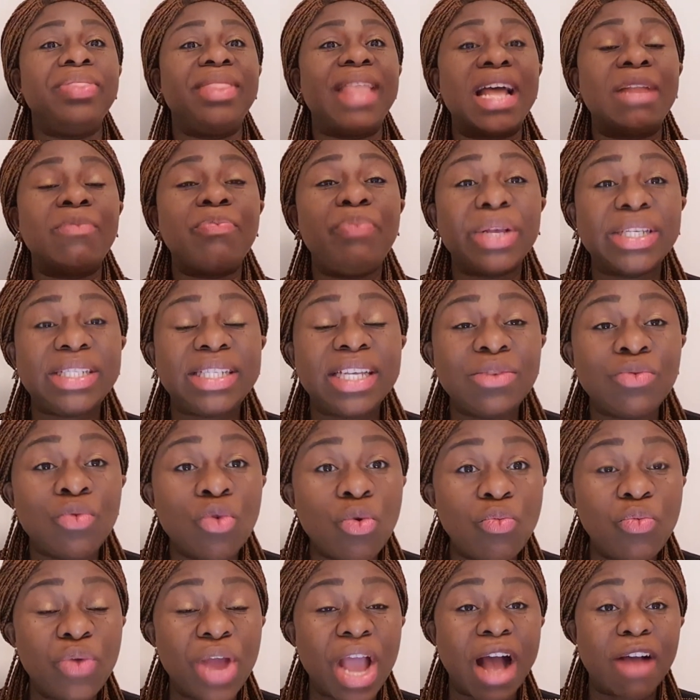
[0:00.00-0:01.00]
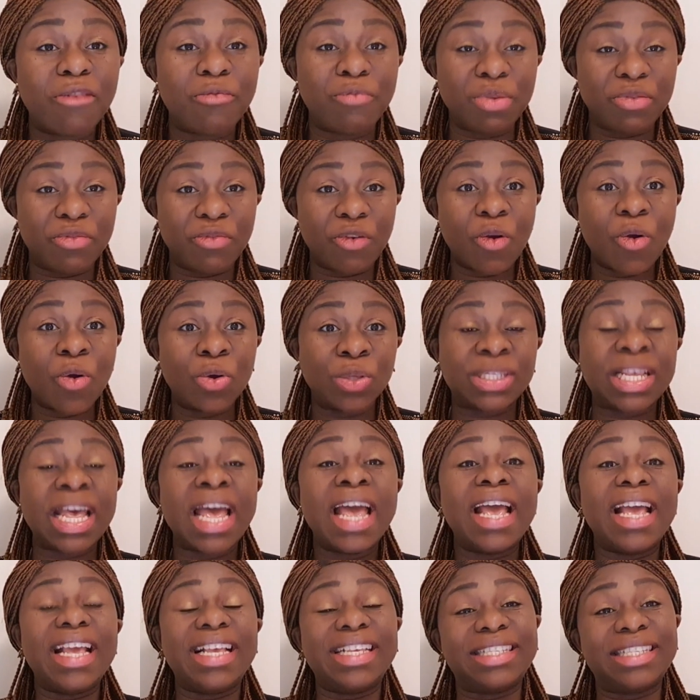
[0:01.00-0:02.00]
That person whom we have before us
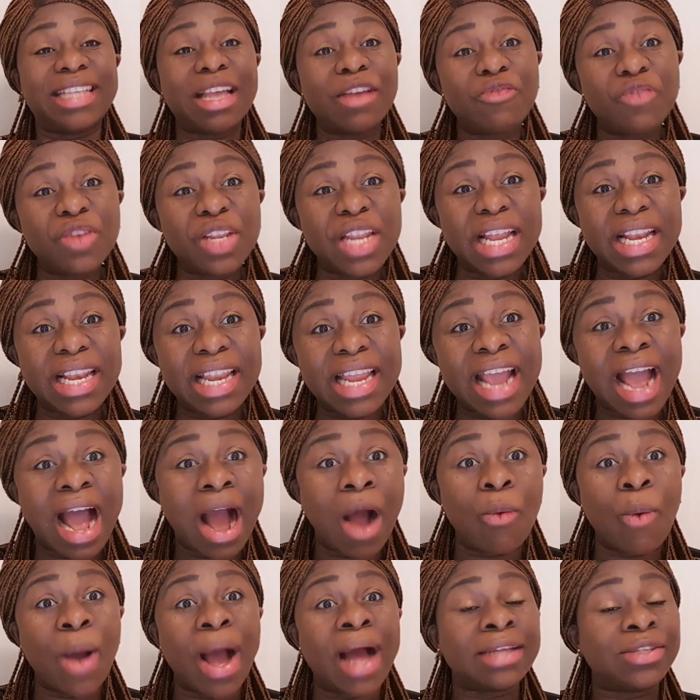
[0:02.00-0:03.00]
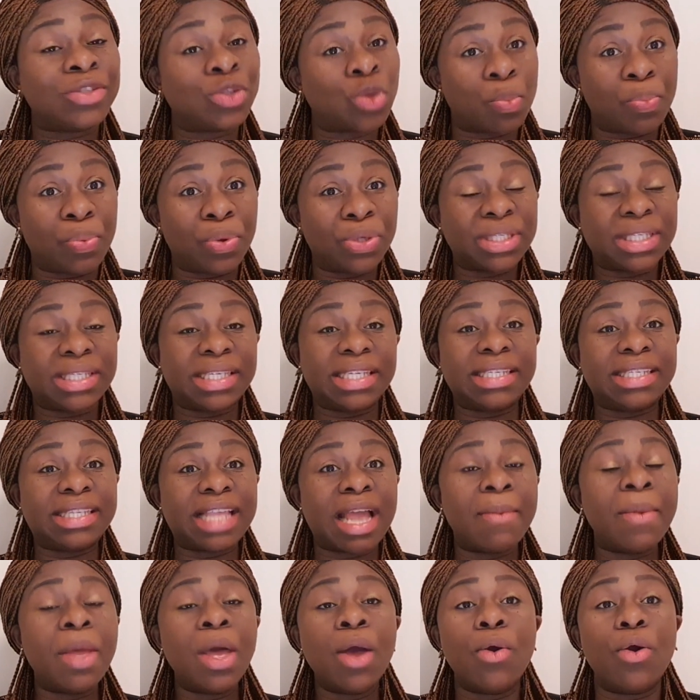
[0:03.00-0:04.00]
is definitely our support
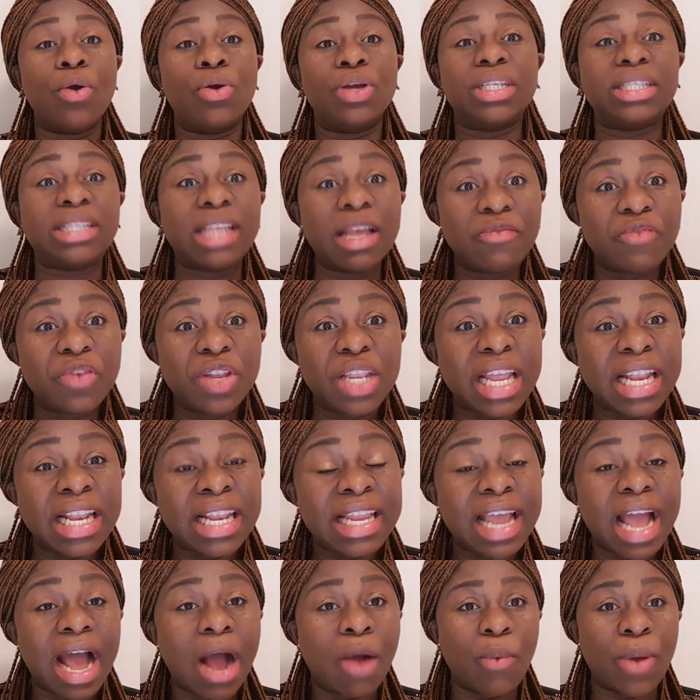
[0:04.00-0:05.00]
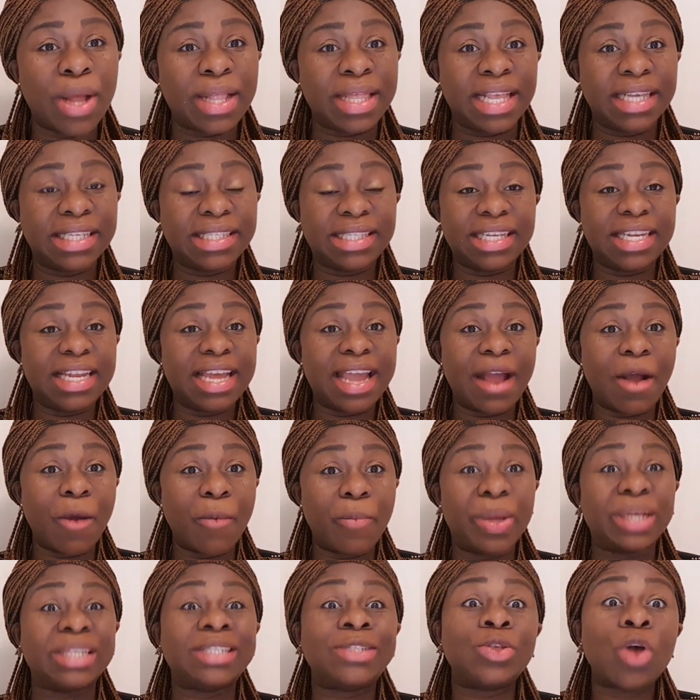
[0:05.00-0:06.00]
system or is definitely our destiny
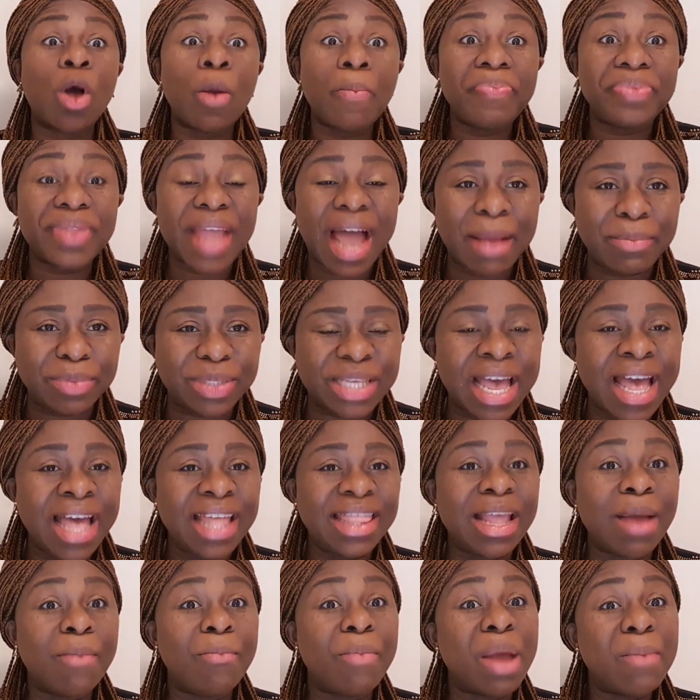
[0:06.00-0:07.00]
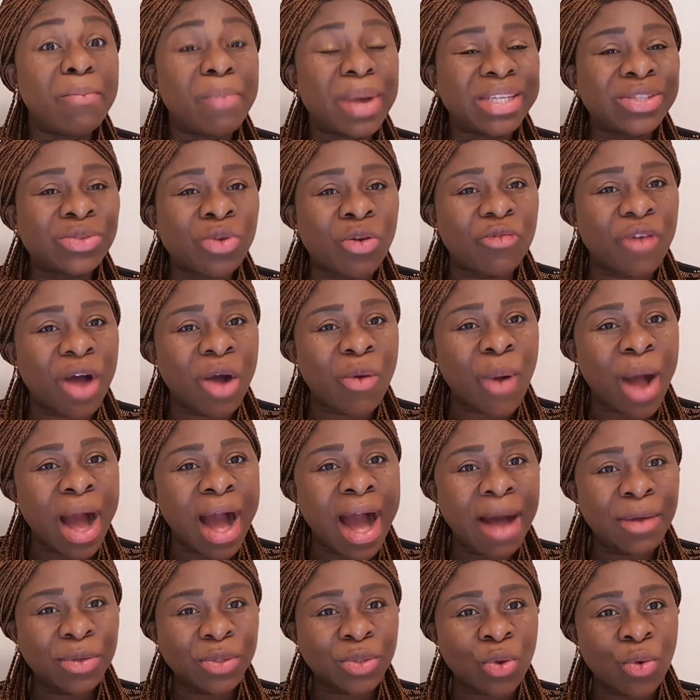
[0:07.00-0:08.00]
helper. Sometimes the members of our
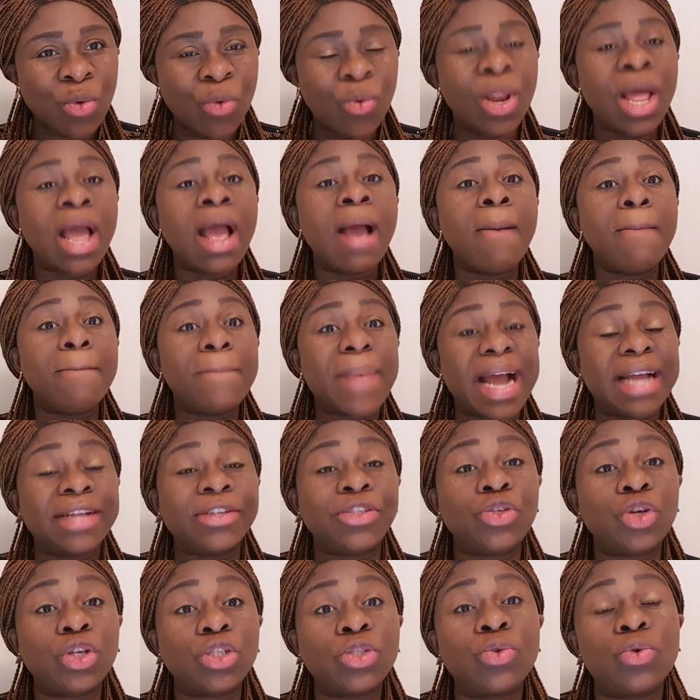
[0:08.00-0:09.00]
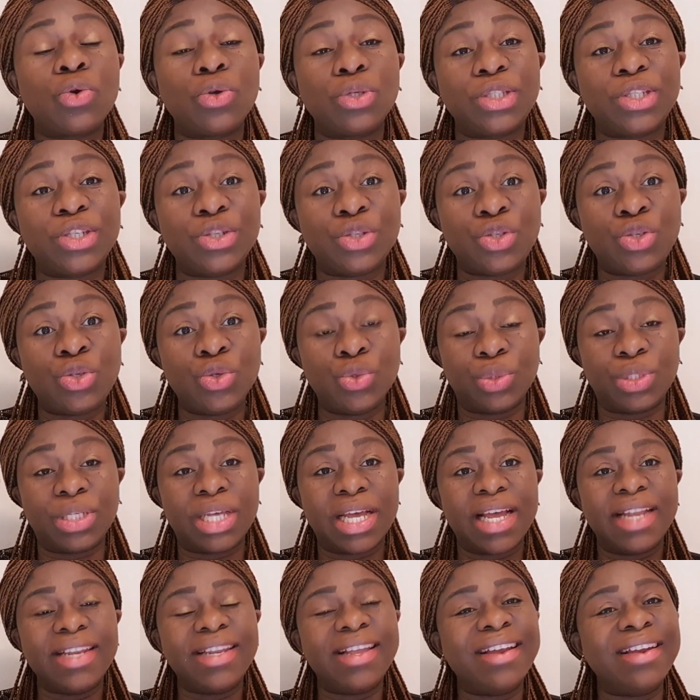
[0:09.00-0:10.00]
household might just constitute
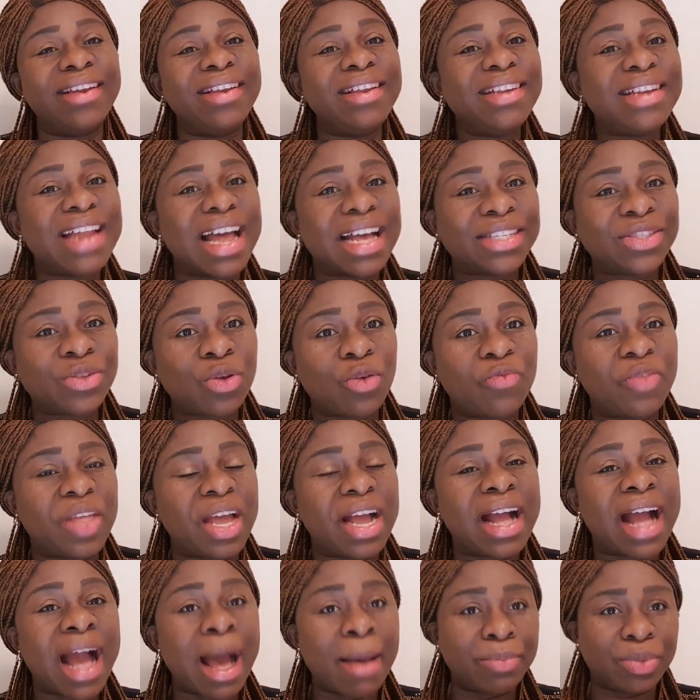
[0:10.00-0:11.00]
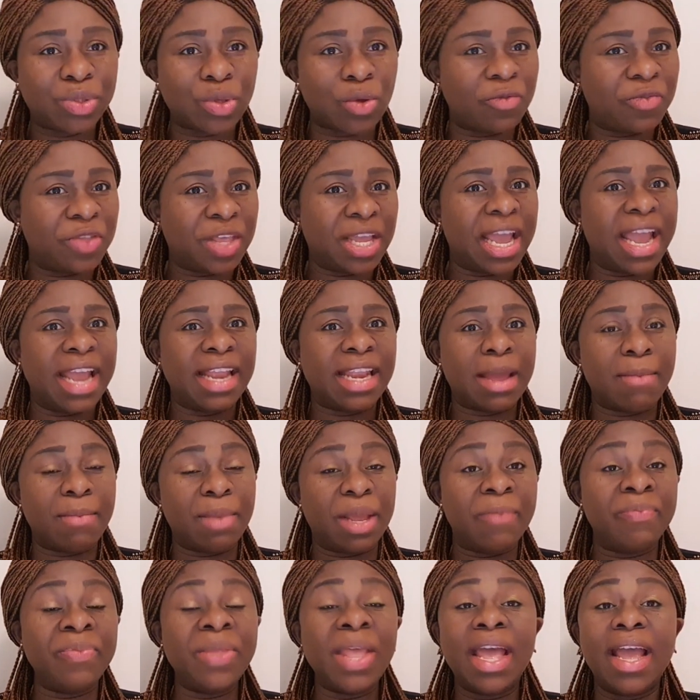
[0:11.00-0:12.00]
the leaders of the camps of the
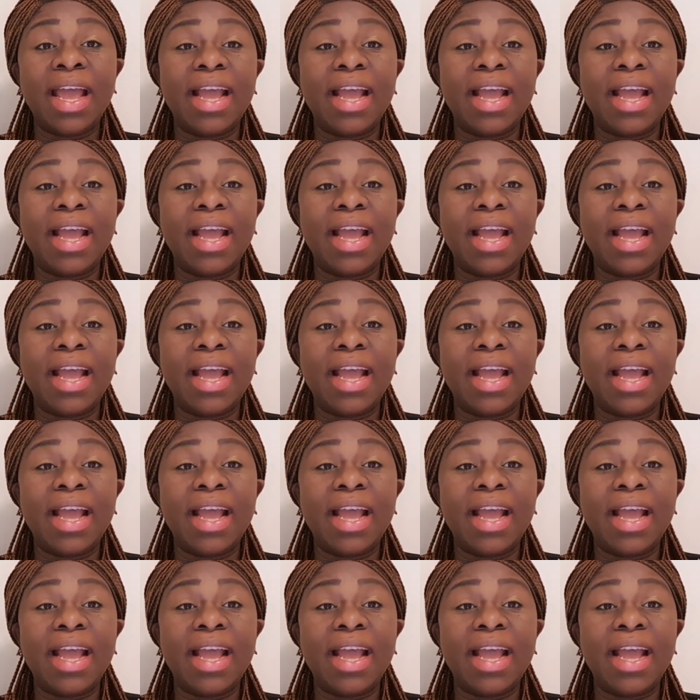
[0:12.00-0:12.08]
enemy.